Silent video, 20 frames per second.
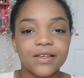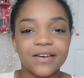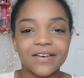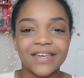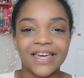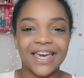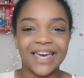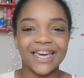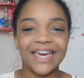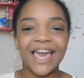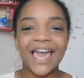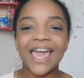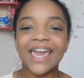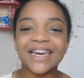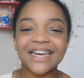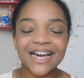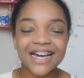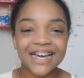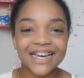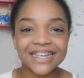Okay,
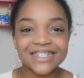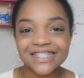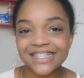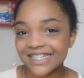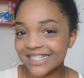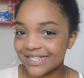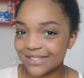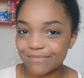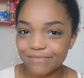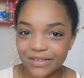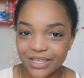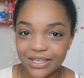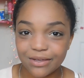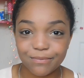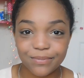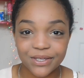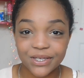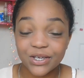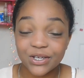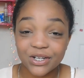hey guys, it's me,
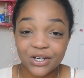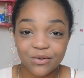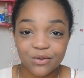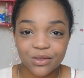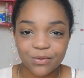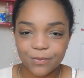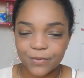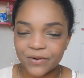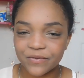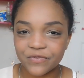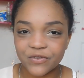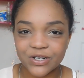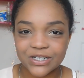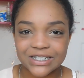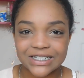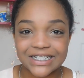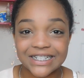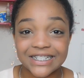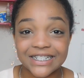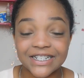Beauty with
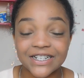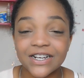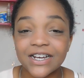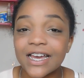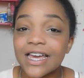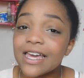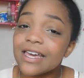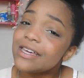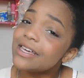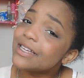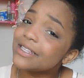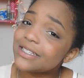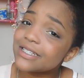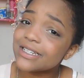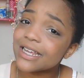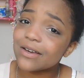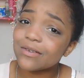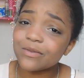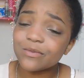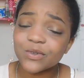Brit14 here, and
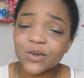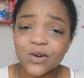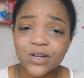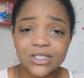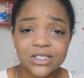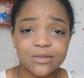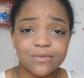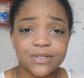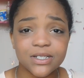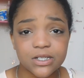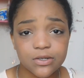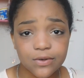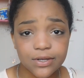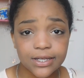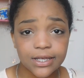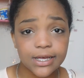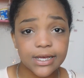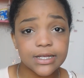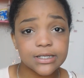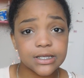today what I'm going to be doing
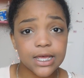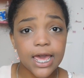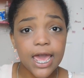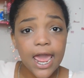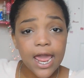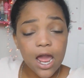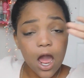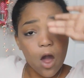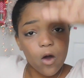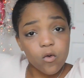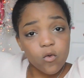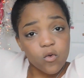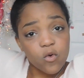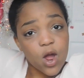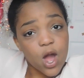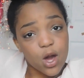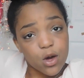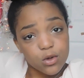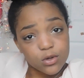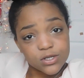is a
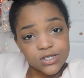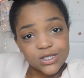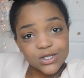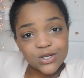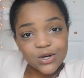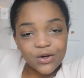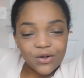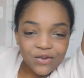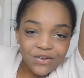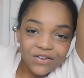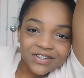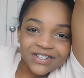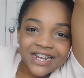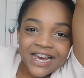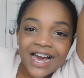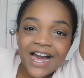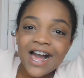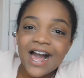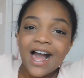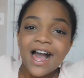rose gold
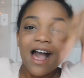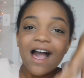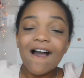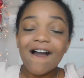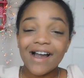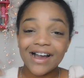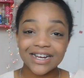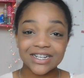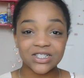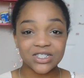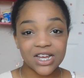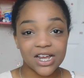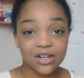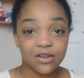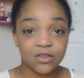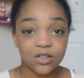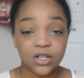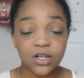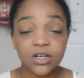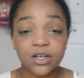
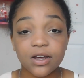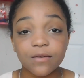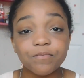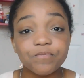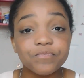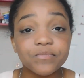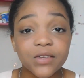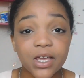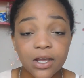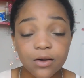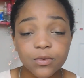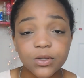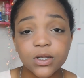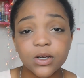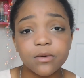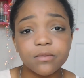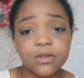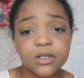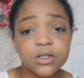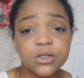eyeshadow look. I really
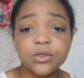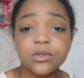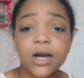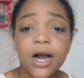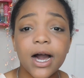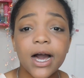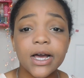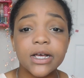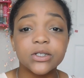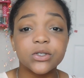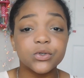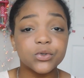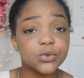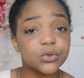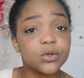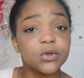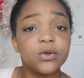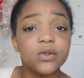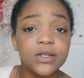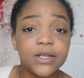hope that you guys
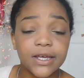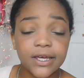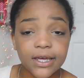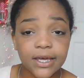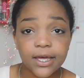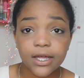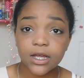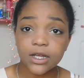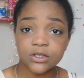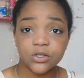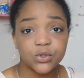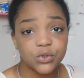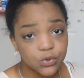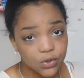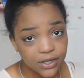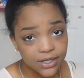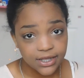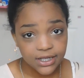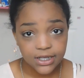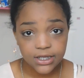truly
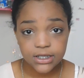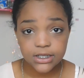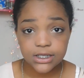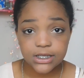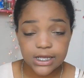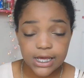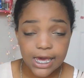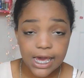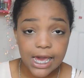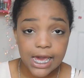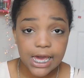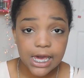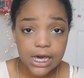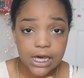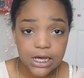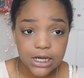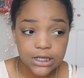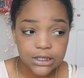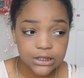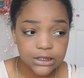enjoy this,
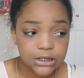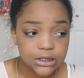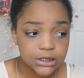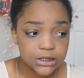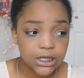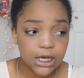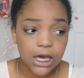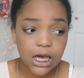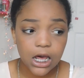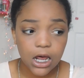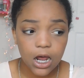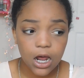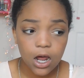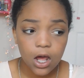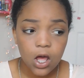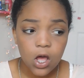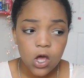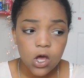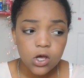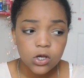and yeah,
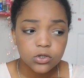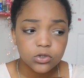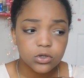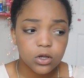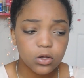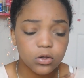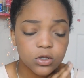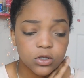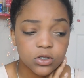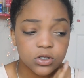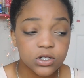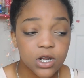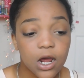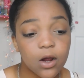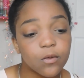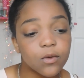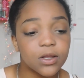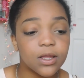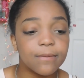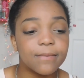so there's
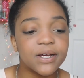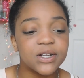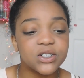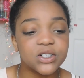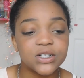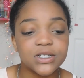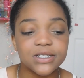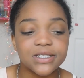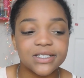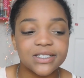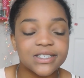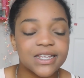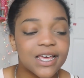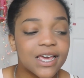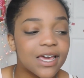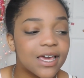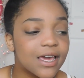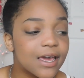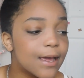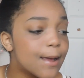not really much to
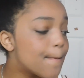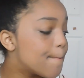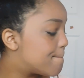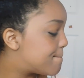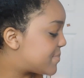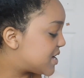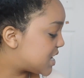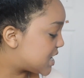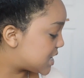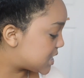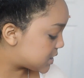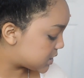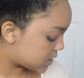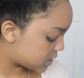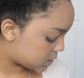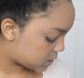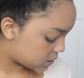say, but